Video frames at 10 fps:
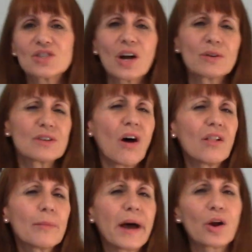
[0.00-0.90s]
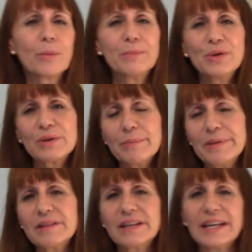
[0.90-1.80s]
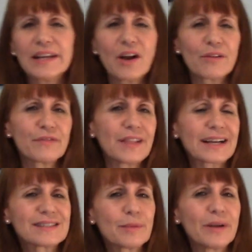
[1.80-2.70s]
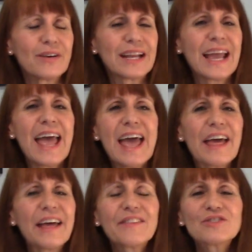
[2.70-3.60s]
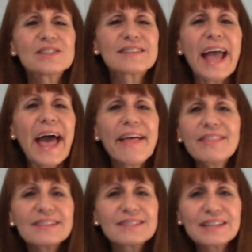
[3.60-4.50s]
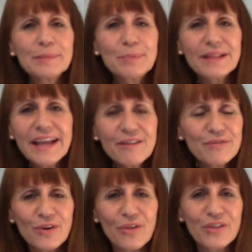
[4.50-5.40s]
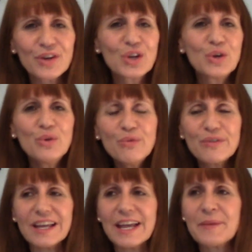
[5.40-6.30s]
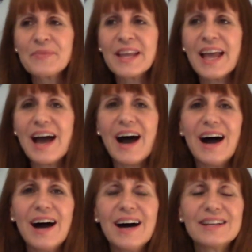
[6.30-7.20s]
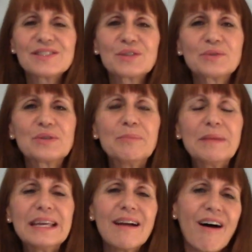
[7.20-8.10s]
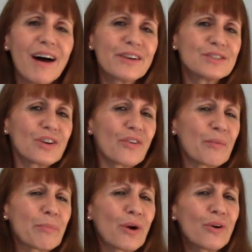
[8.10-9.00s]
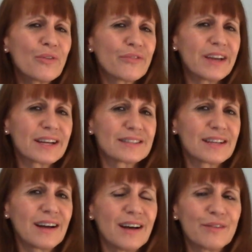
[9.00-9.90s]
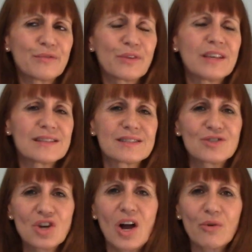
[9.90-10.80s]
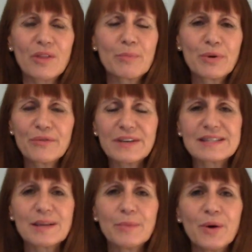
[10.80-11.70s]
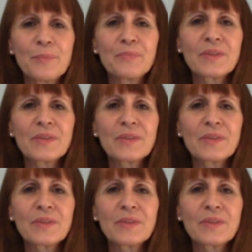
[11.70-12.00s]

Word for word: chakra is all about our mutability and our flexibility. And they're just endlessly playful. They're goofy. So to me, otters are the perfect for this chakra, the perfect symbol.